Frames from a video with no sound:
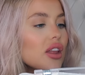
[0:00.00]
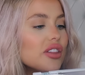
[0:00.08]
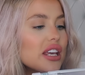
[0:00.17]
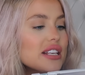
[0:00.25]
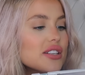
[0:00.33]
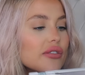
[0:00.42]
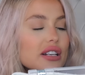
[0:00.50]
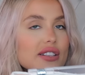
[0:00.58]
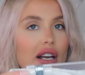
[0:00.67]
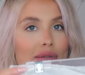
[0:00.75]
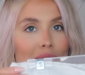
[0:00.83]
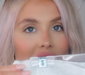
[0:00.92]
These are in a
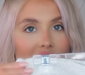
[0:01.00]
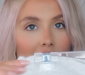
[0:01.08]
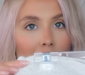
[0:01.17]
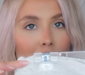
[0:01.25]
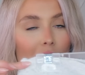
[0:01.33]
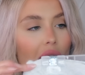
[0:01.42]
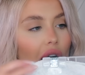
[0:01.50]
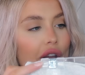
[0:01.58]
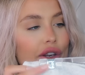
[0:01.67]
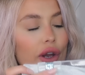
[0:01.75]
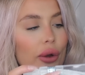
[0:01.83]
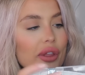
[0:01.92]
size medium, but I
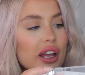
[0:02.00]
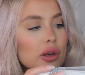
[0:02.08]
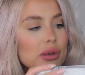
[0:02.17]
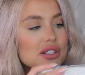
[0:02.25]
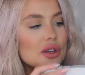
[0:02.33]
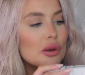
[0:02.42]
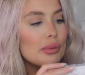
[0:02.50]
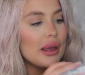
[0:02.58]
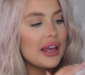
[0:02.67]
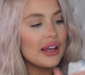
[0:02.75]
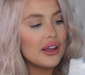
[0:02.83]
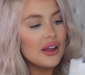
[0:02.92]
know they're going to be too
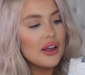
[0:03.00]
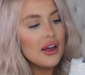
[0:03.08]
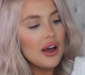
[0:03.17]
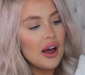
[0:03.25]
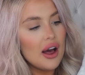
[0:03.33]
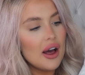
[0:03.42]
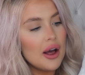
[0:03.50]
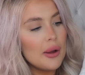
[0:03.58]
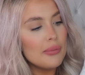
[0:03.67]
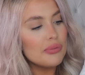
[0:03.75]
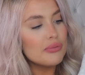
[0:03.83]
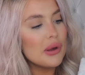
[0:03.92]
big.
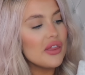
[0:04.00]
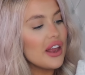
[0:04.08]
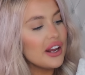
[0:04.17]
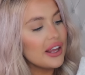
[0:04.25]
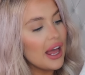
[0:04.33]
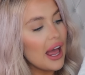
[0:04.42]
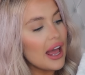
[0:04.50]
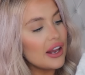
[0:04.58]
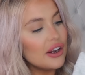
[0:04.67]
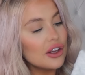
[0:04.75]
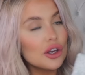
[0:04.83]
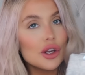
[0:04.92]
But then
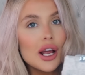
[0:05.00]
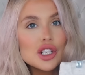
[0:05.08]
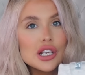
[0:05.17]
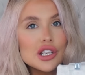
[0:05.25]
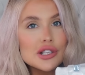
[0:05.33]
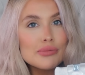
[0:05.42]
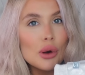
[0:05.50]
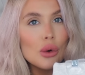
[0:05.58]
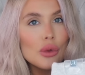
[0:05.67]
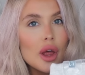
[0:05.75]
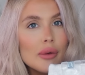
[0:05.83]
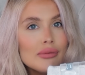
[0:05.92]
again, could actually just
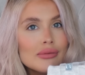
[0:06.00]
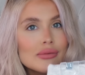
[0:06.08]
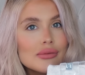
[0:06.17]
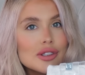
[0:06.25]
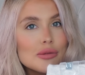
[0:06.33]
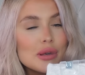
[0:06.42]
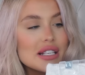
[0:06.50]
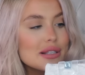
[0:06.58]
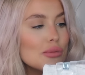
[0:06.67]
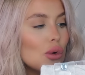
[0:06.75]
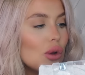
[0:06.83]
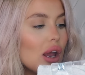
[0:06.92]
pull them to be
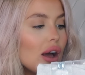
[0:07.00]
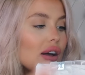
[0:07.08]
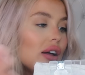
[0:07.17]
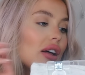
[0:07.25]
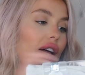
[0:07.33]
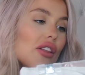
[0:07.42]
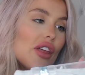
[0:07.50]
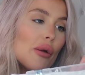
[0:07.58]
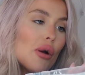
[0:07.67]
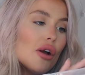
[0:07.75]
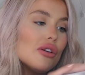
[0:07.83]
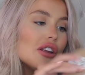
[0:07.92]
smaller. They
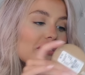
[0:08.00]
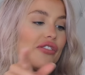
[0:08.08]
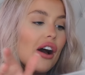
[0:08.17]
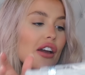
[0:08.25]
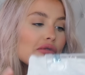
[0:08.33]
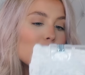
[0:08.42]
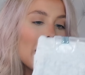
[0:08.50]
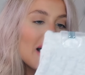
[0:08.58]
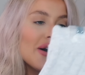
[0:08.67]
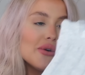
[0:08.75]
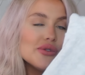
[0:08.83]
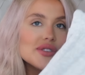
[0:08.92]
were only
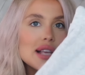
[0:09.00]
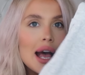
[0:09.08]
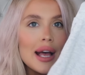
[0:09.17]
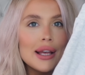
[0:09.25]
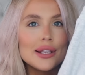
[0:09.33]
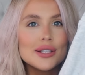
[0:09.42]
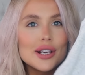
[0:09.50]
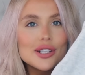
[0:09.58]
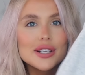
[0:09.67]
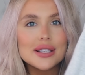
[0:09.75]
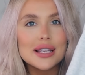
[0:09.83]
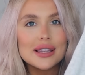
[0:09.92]
£5 and I
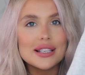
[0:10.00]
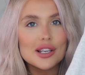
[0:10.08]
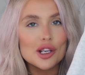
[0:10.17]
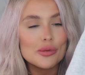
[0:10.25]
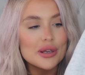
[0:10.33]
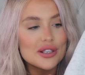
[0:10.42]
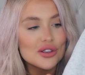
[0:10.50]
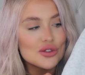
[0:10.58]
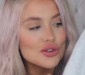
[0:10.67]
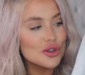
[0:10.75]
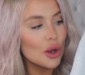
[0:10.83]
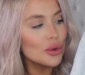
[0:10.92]
just think these are going to be
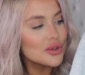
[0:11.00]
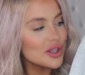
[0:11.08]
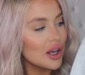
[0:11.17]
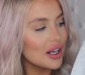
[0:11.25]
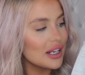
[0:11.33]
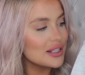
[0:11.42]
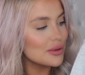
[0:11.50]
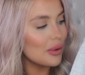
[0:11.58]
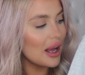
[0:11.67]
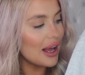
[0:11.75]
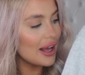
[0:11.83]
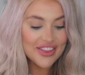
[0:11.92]
so snuggly to
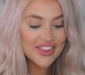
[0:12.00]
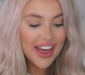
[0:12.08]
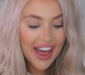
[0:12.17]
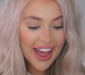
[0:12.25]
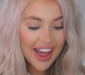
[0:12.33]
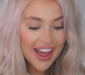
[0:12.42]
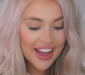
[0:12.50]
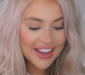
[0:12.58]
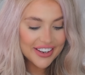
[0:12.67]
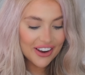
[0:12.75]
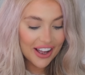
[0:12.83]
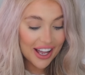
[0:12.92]
wear. And
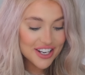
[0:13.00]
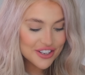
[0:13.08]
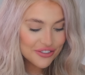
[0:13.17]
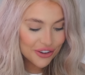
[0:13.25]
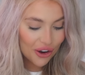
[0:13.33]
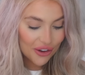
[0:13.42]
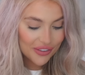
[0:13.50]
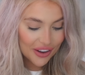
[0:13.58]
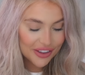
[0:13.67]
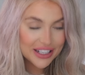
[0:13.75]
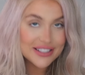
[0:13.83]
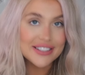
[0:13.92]
then, I actually forgot
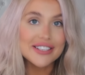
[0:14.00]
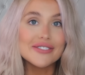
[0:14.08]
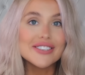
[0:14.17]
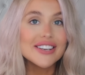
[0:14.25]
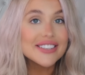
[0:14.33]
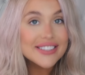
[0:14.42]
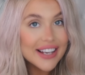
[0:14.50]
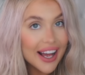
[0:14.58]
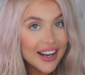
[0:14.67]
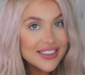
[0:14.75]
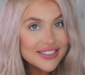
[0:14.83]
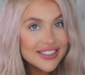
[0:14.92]
about these until just
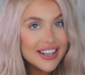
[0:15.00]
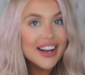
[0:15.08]
now.